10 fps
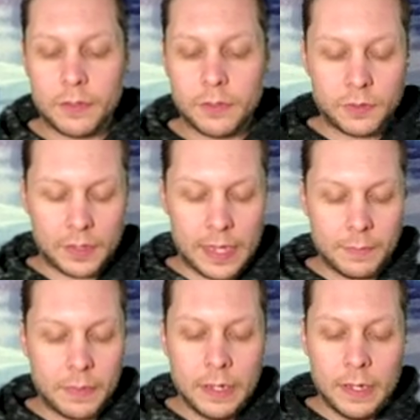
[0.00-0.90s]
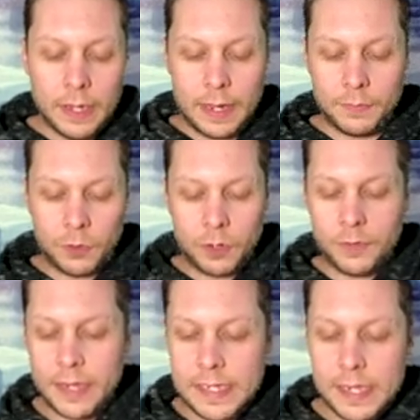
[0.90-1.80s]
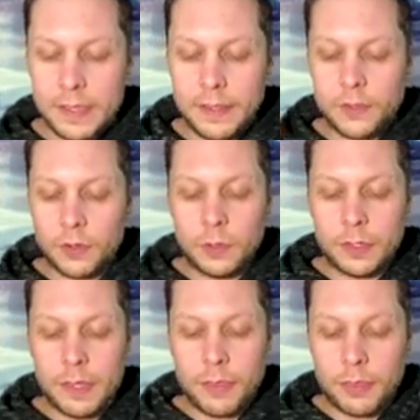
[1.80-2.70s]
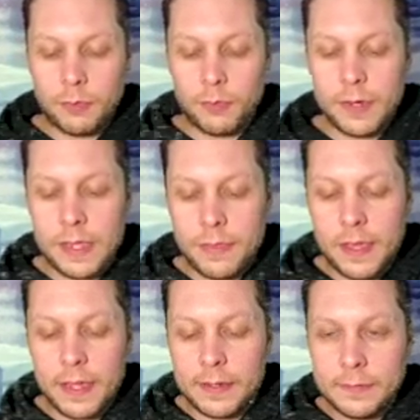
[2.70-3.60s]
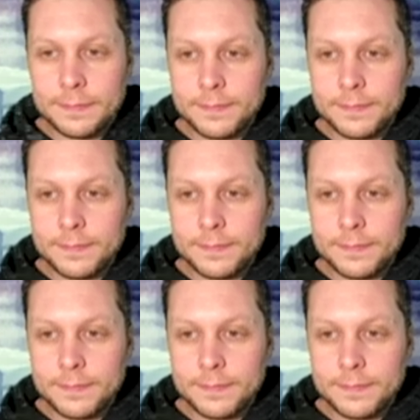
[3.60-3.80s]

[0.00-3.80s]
So same sort of idea. These are only 3 thick.